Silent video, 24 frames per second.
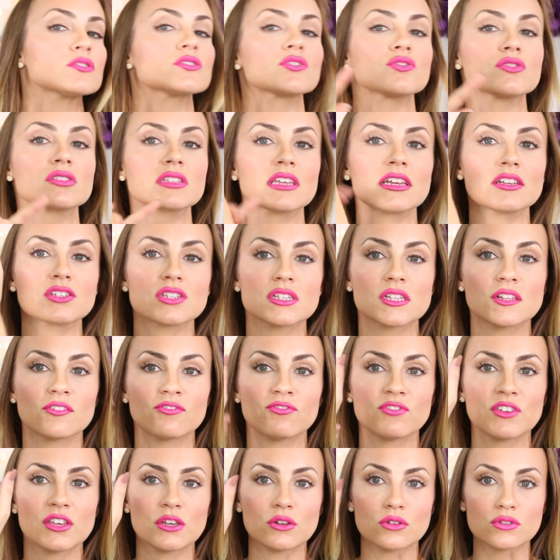your skin just
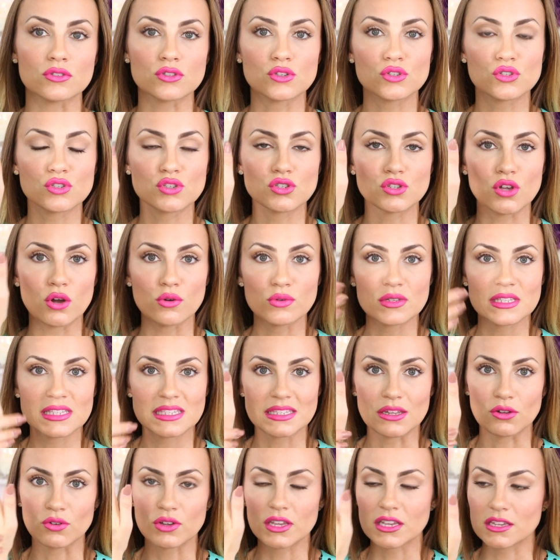feels so
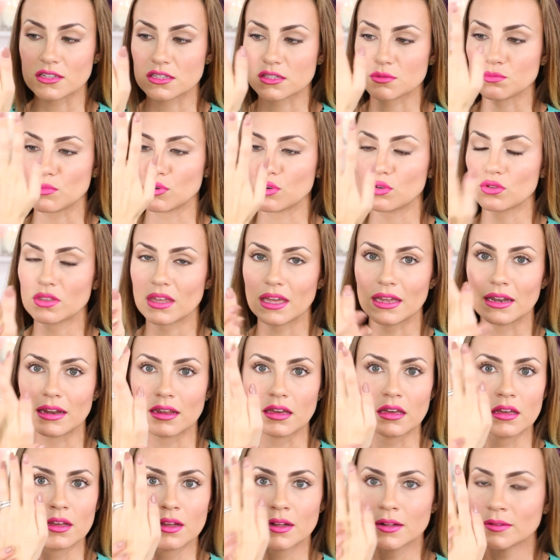silky smooth, and